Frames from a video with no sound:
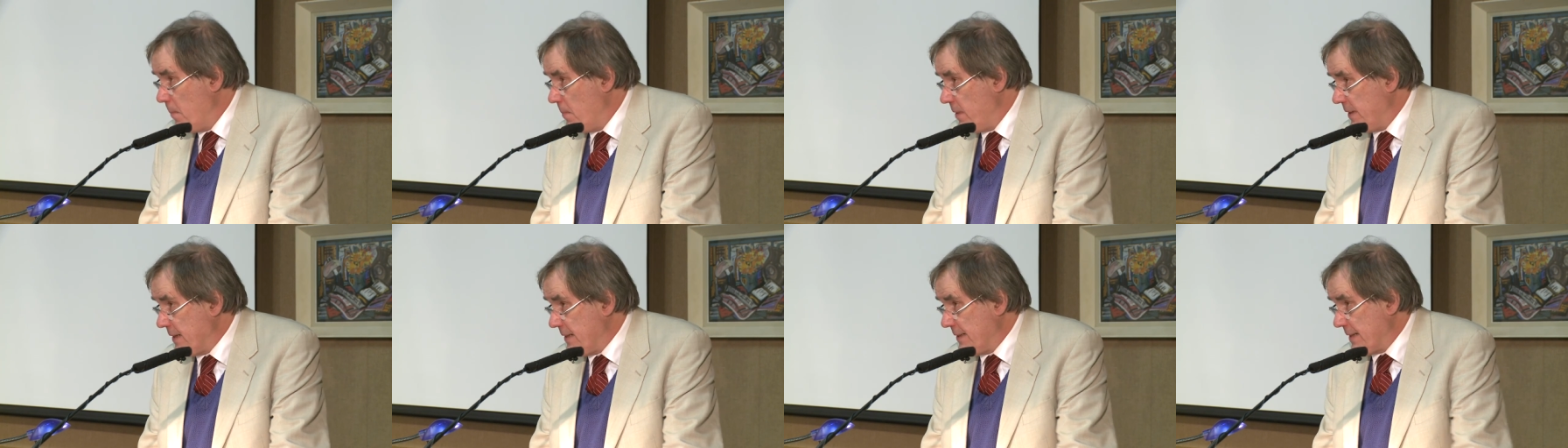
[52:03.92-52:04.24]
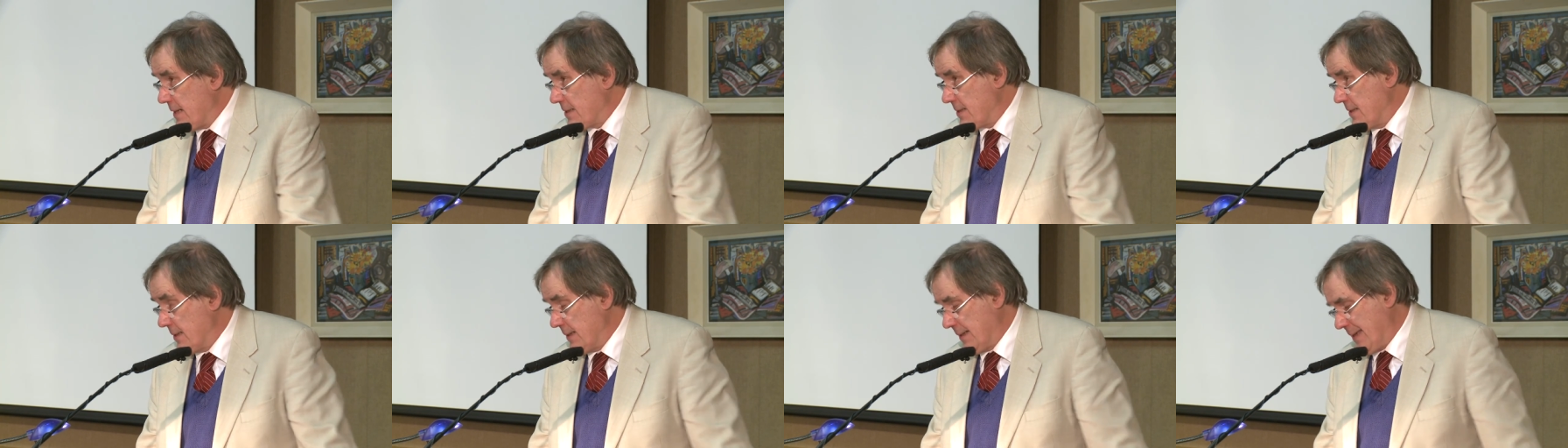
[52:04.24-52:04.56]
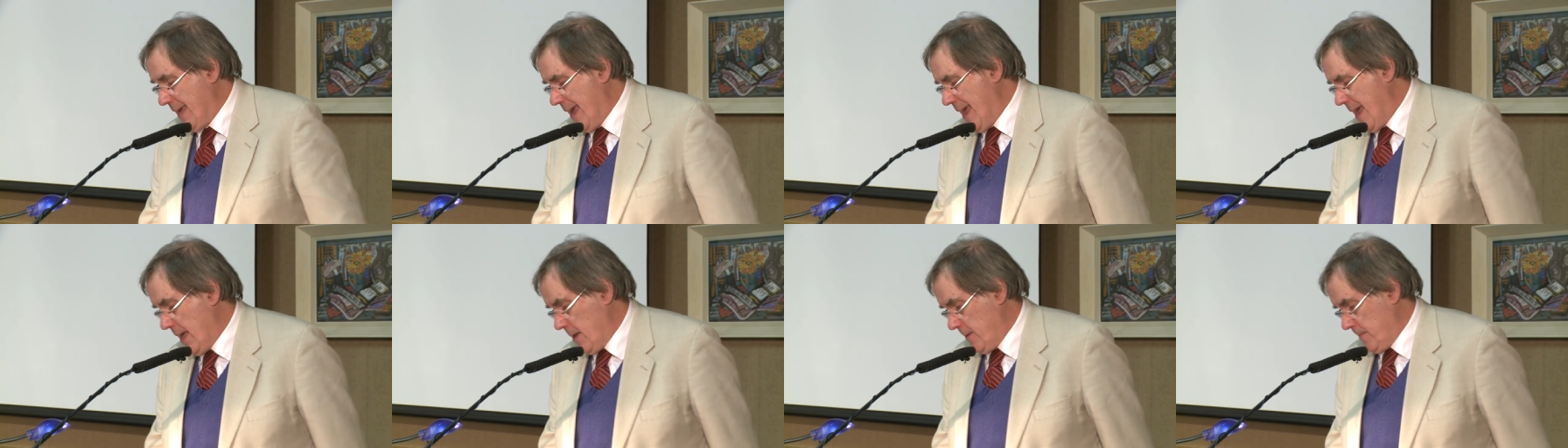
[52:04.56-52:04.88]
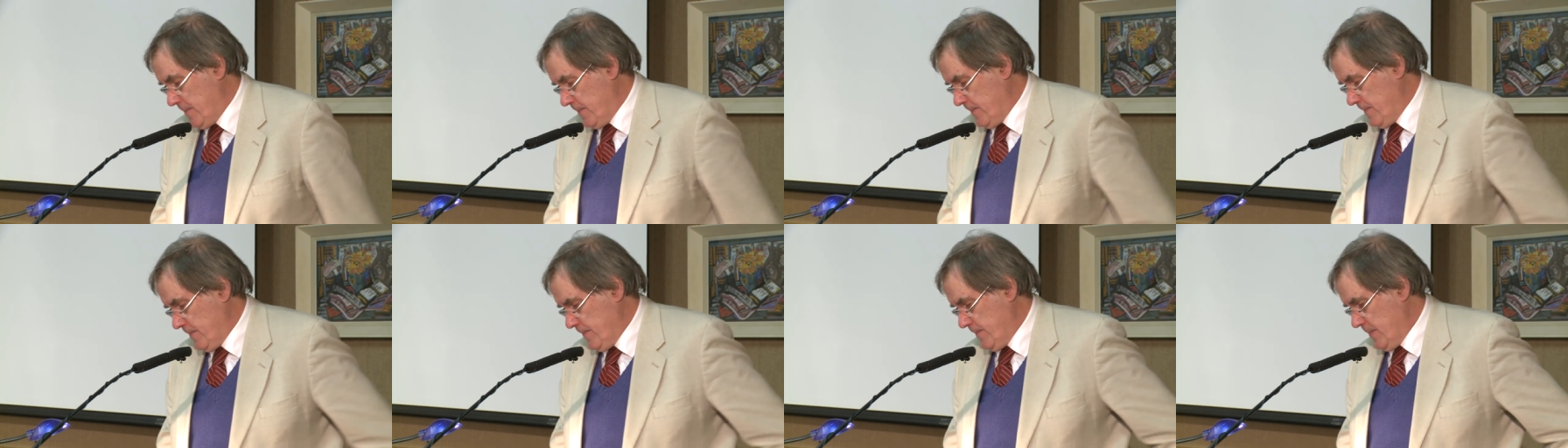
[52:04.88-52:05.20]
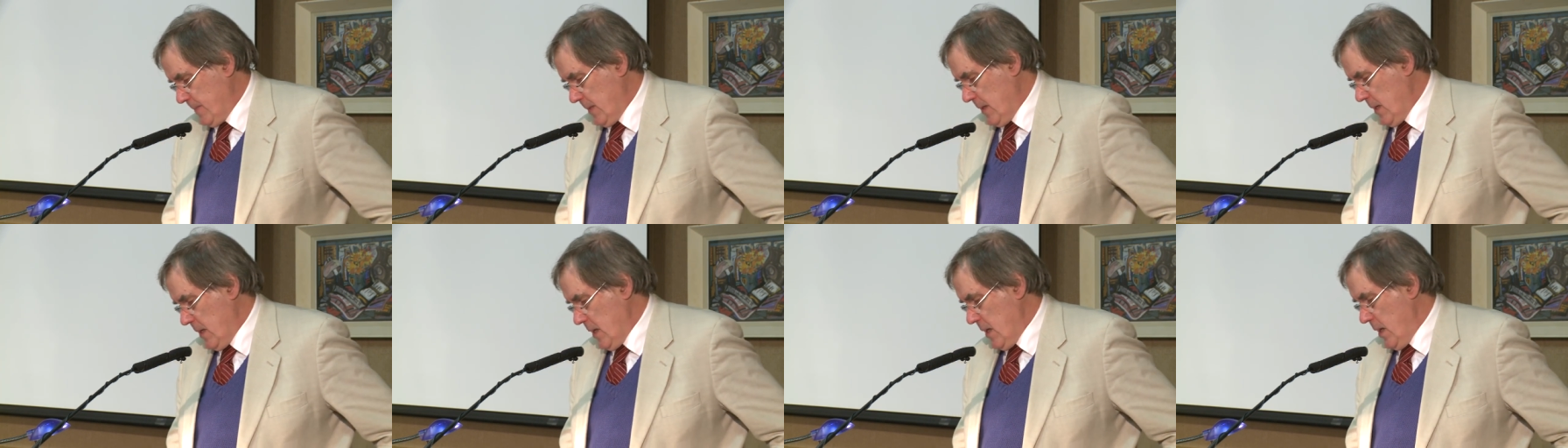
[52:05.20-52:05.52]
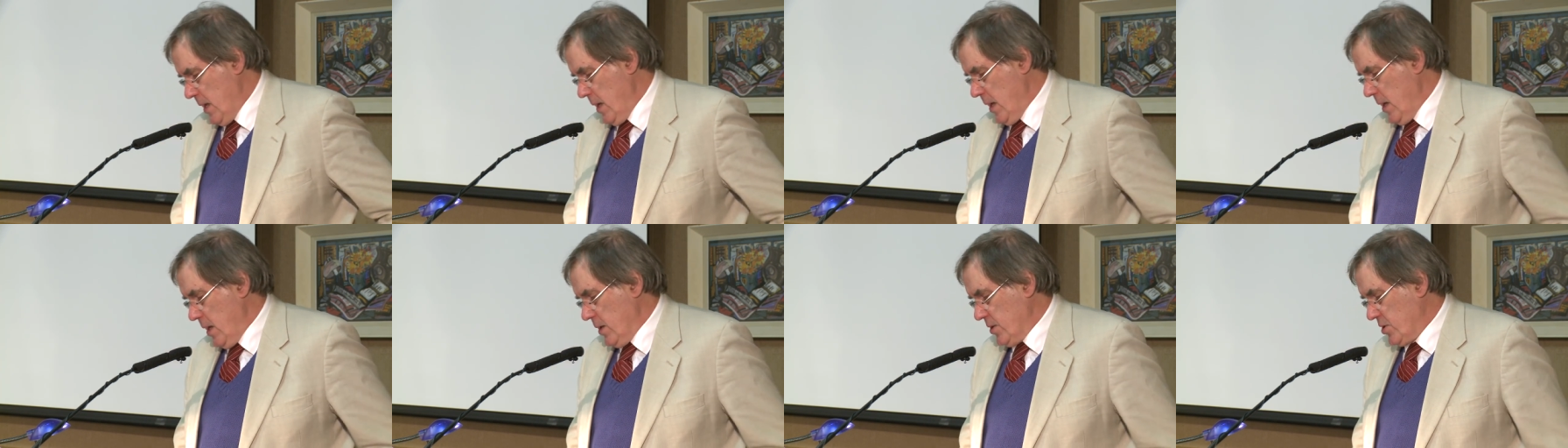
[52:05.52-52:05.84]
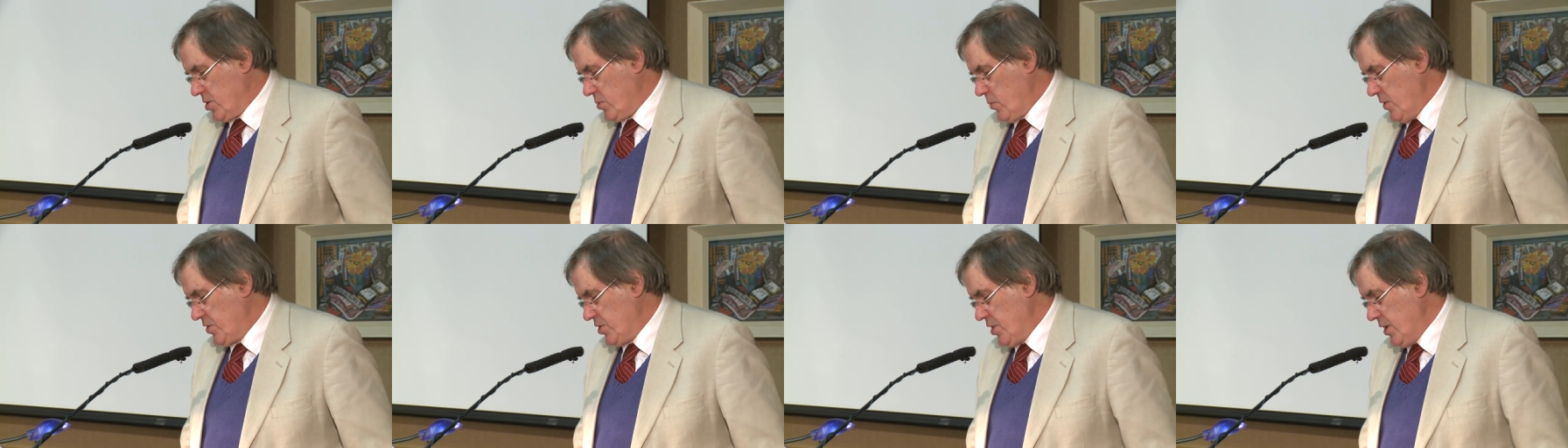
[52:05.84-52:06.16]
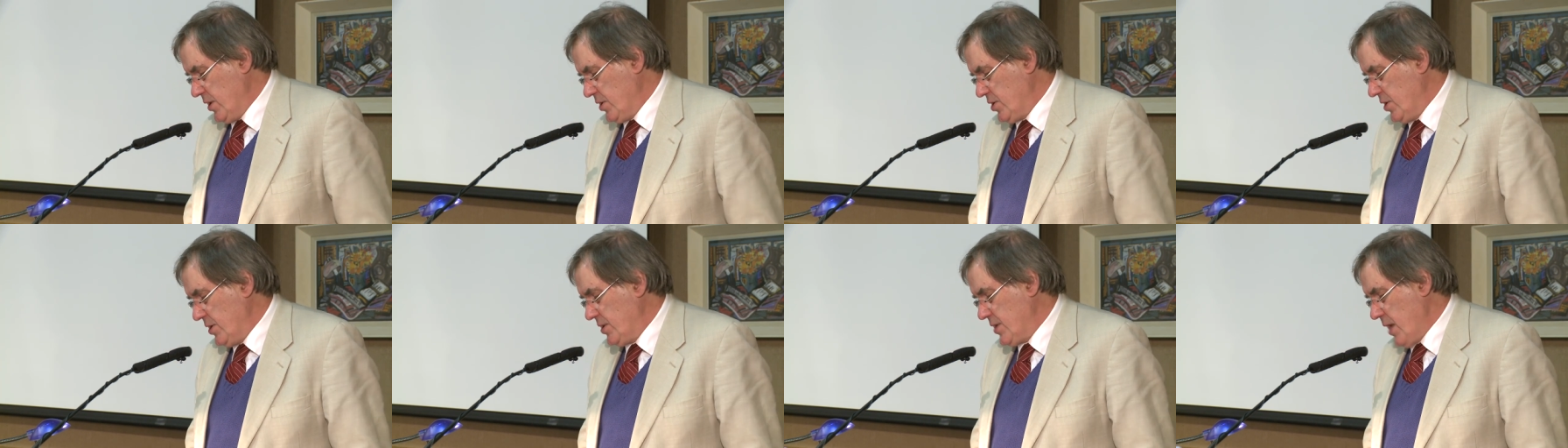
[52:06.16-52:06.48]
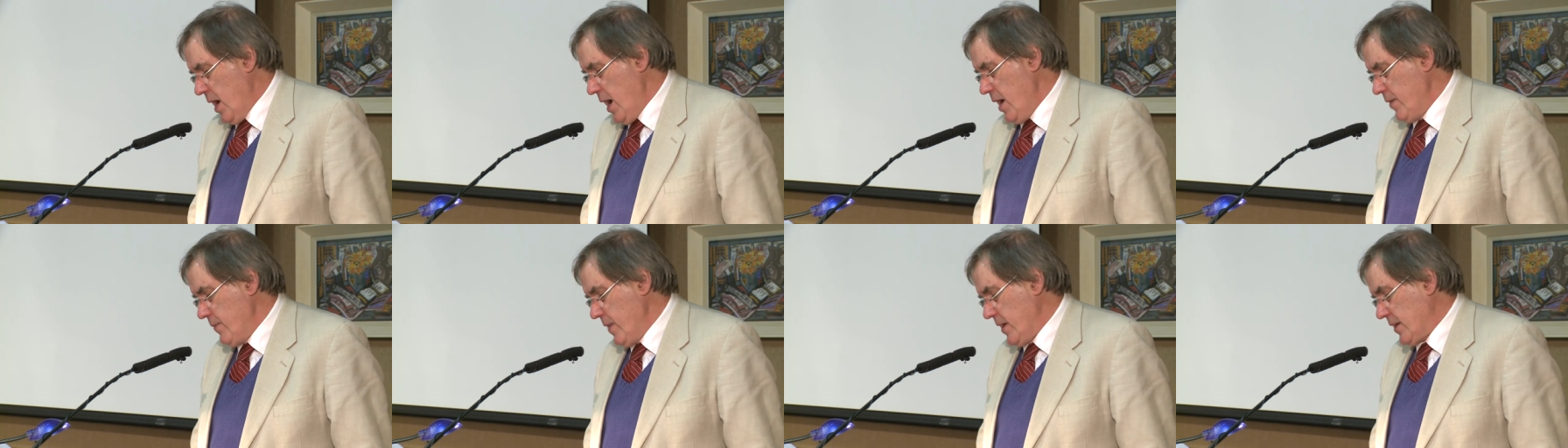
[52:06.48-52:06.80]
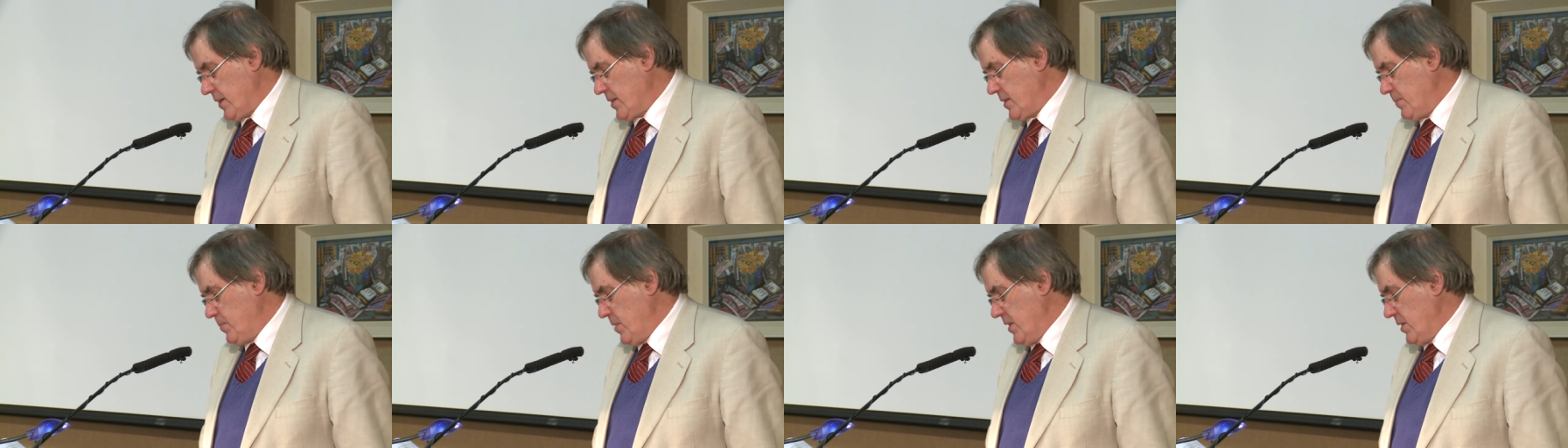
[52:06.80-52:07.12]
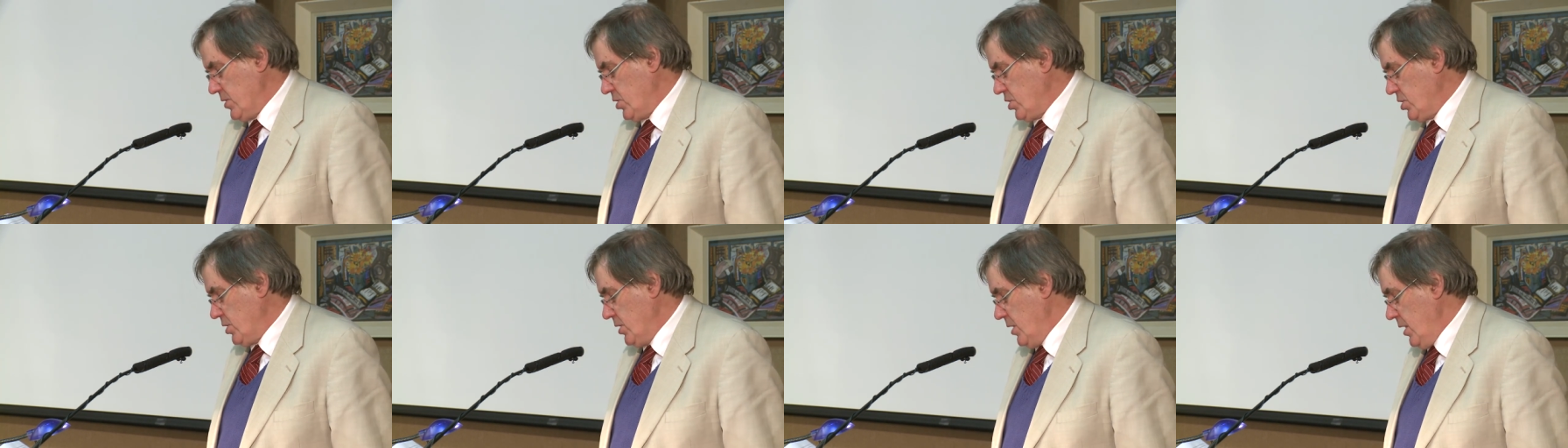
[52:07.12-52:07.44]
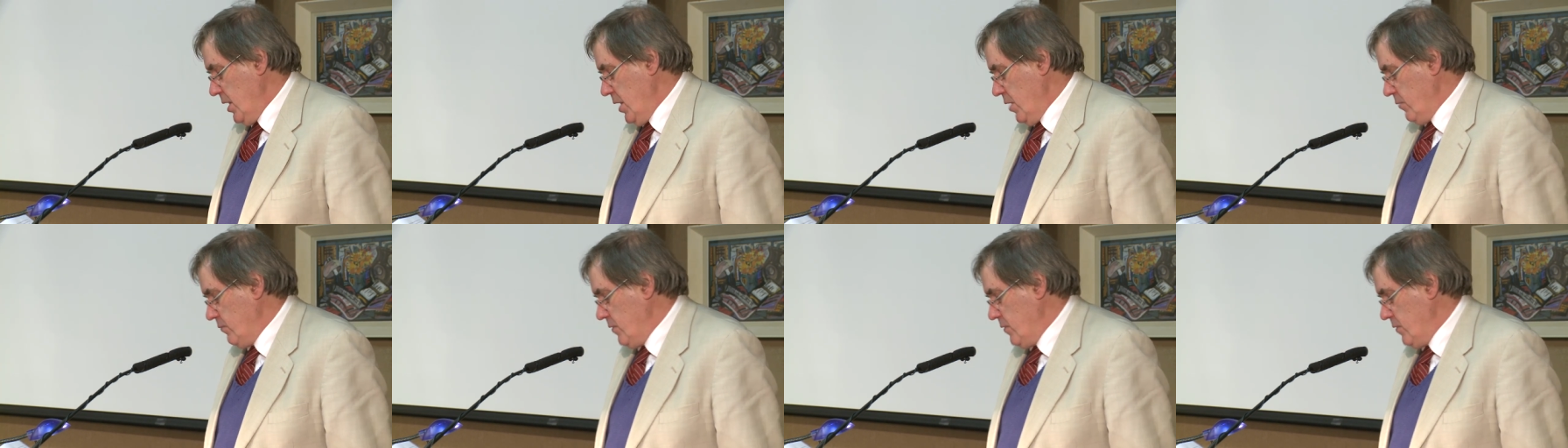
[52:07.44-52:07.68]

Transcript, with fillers: But he doesn't care. Switching to direct speech,